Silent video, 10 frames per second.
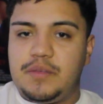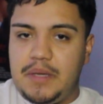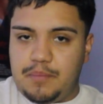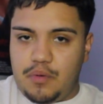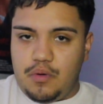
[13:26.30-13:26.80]

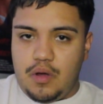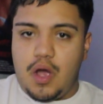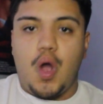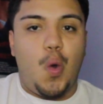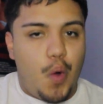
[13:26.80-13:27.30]
people
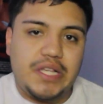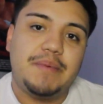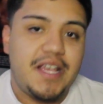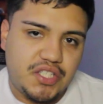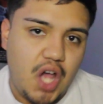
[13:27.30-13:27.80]
was
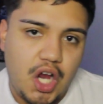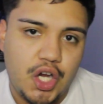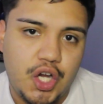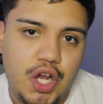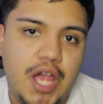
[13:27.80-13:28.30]
my
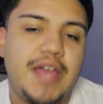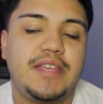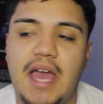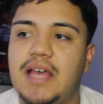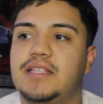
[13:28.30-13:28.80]
stalker.
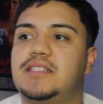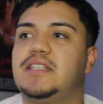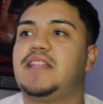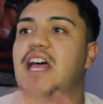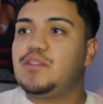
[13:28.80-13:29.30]
Yes,
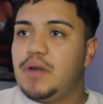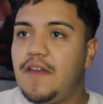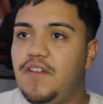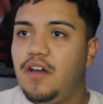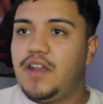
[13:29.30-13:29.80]
that's when I
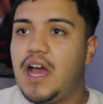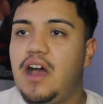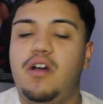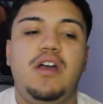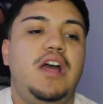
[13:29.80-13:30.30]
found
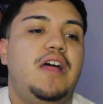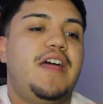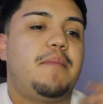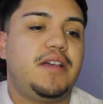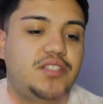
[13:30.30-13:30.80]
out
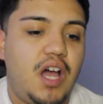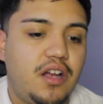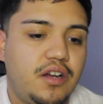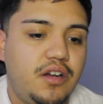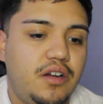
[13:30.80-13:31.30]
that my
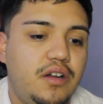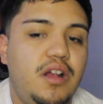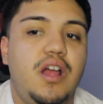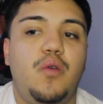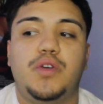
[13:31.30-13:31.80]
stalker
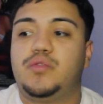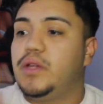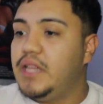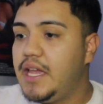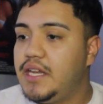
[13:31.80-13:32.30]
was
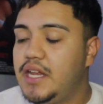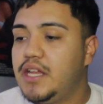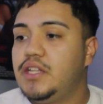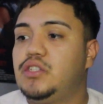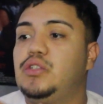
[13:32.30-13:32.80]

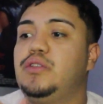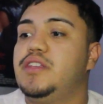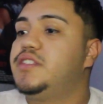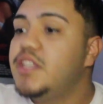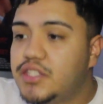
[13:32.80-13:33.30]
related to the
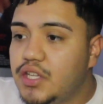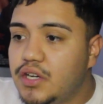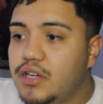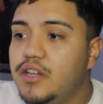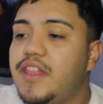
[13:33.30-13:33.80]

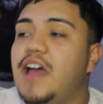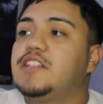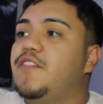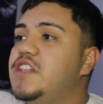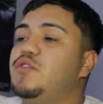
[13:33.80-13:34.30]
sister
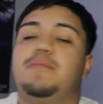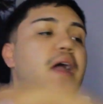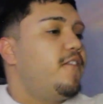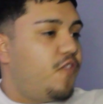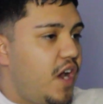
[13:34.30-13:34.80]
that's friends with
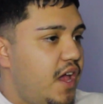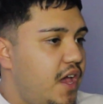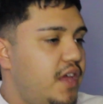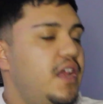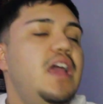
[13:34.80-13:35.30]
my
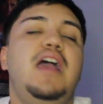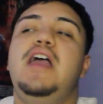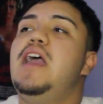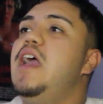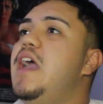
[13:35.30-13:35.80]
friend.
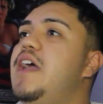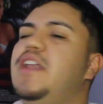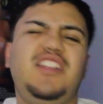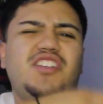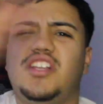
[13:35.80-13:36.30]
And
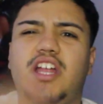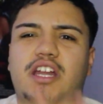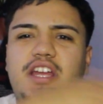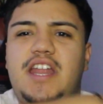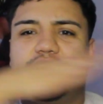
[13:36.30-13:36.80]
it's just a lot
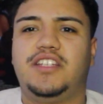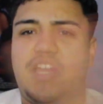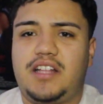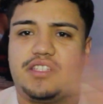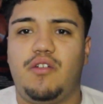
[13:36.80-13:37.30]
of connected
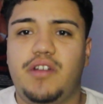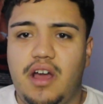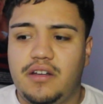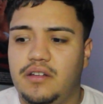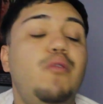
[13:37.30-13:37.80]
dots going
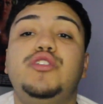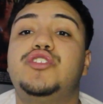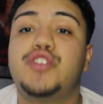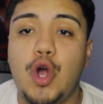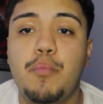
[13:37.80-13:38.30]
on. I was
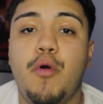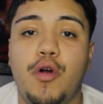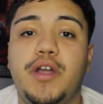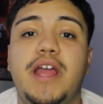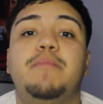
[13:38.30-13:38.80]
so
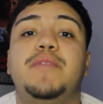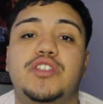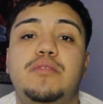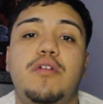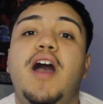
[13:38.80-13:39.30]
bored and
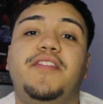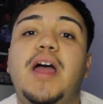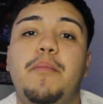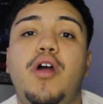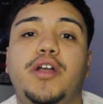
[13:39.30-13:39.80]
miserable at
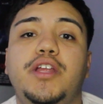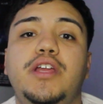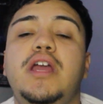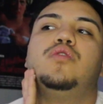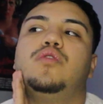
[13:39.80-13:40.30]
that
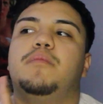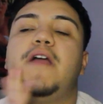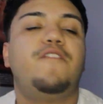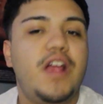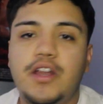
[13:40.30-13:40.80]
party.
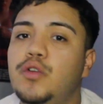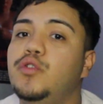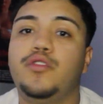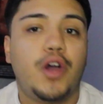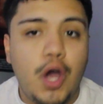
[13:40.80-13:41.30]
My friend who
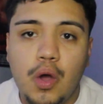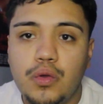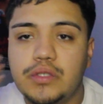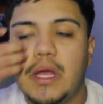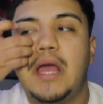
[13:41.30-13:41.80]
knew the
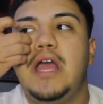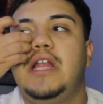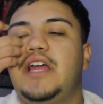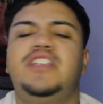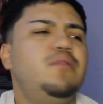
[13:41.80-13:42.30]
host,
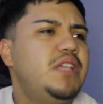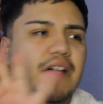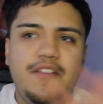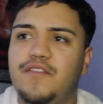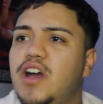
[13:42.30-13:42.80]
like, she was
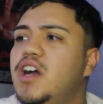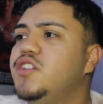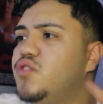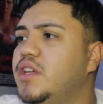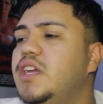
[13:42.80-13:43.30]
having
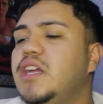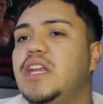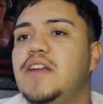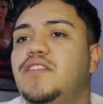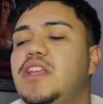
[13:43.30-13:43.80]
fun, drinking
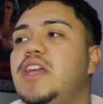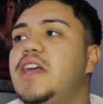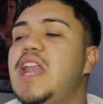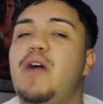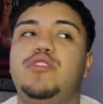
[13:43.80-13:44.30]
and everything.
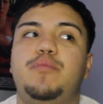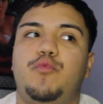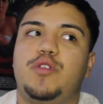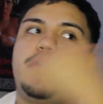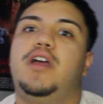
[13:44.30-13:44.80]
And I was
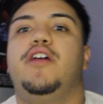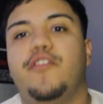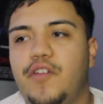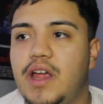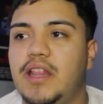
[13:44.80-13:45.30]
with my other
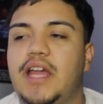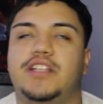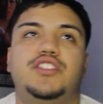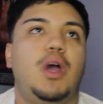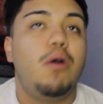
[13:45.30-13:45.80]
friend, like,
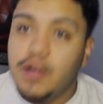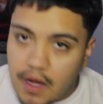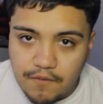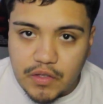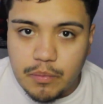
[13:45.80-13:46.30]
so
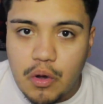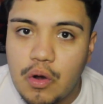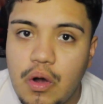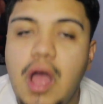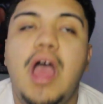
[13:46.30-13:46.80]

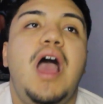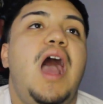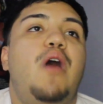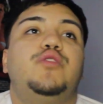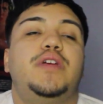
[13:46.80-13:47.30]
uncomfortable.
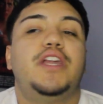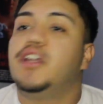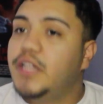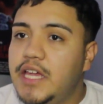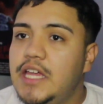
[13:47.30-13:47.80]
I was ready
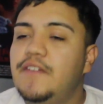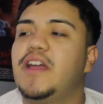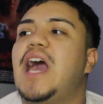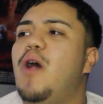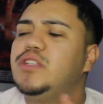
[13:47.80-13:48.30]
to leave.
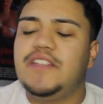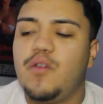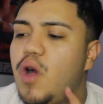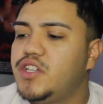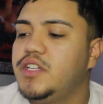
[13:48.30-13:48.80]
Like, I was
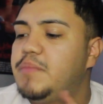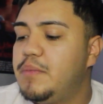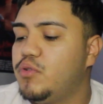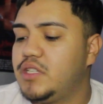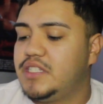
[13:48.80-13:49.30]
even watching
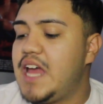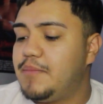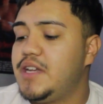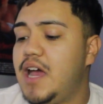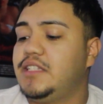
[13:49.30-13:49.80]
people's
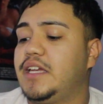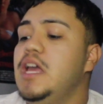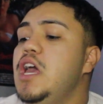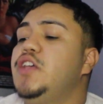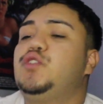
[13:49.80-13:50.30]
Snapchats, like,
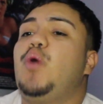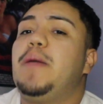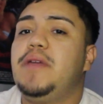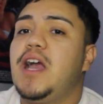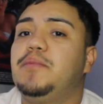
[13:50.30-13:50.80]

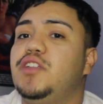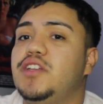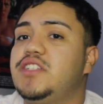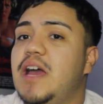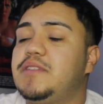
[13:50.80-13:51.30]
swiping up to their
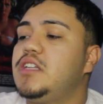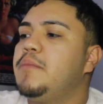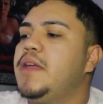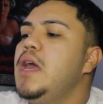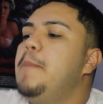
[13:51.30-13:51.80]
Snapchat. And I'm
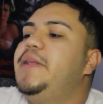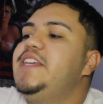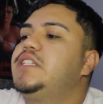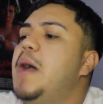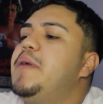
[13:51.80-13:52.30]
like,
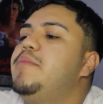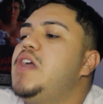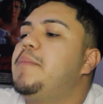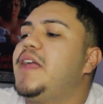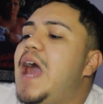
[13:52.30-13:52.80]
please come pick me
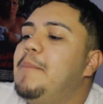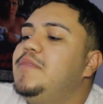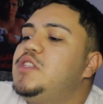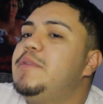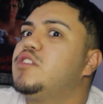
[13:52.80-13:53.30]
up. Like, I'm
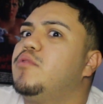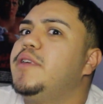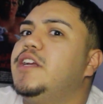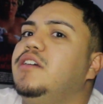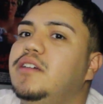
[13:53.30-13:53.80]
so miserable
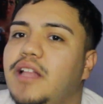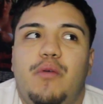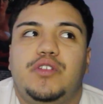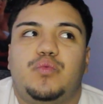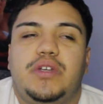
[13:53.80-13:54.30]
here. Like, I
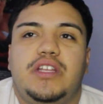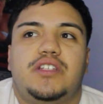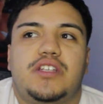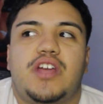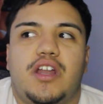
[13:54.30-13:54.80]
was really
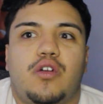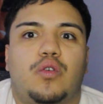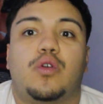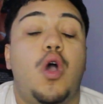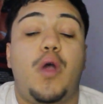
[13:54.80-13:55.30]
just trying
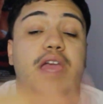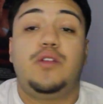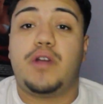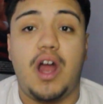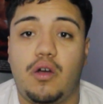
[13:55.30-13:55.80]
to go
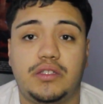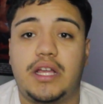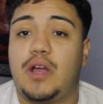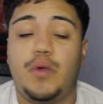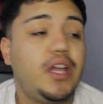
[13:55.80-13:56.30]
anywhere else.
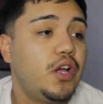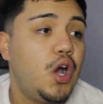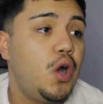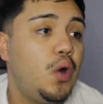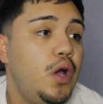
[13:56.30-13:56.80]
Like, we can
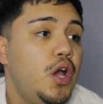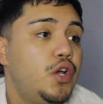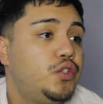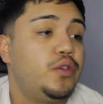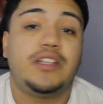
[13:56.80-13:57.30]
go
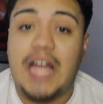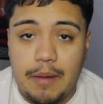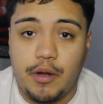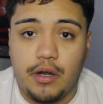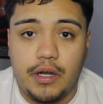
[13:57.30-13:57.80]
to the
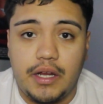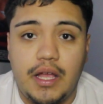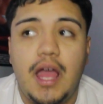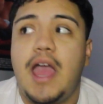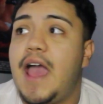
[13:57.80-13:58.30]
library
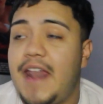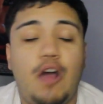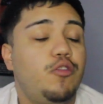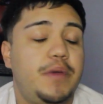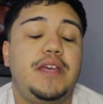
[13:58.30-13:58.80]
and I
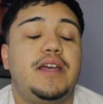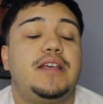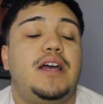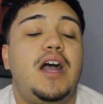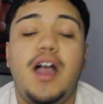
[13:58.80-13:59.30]
will be
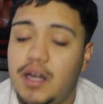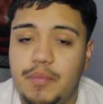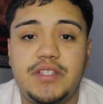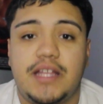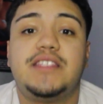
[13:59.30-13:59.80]

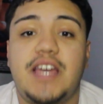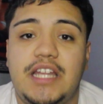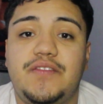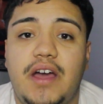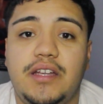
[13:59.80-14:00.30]
100%
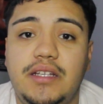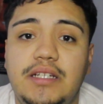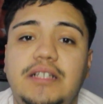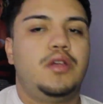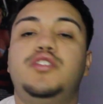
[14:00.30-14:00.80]
satisfied.
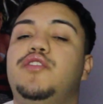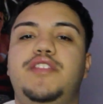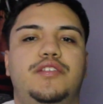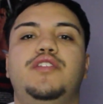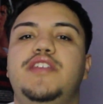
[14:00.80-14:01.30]
So
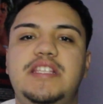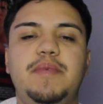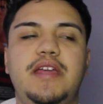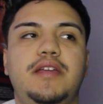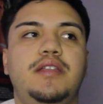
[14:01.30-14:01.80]
this
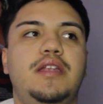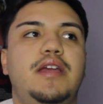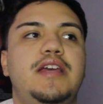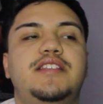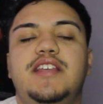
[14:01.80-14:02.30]
being
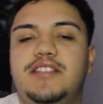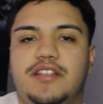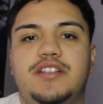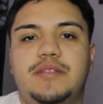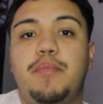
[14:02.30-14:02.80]
his
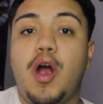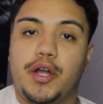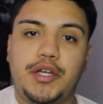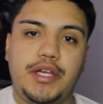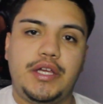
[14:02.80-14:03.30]
sister's
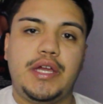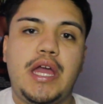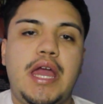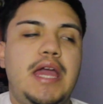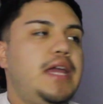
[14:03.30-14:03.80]
party,
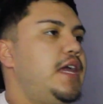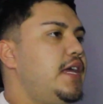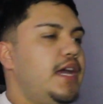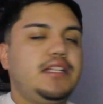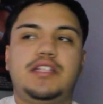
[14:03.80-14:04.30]

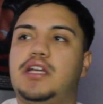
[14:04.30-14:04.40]
he gets the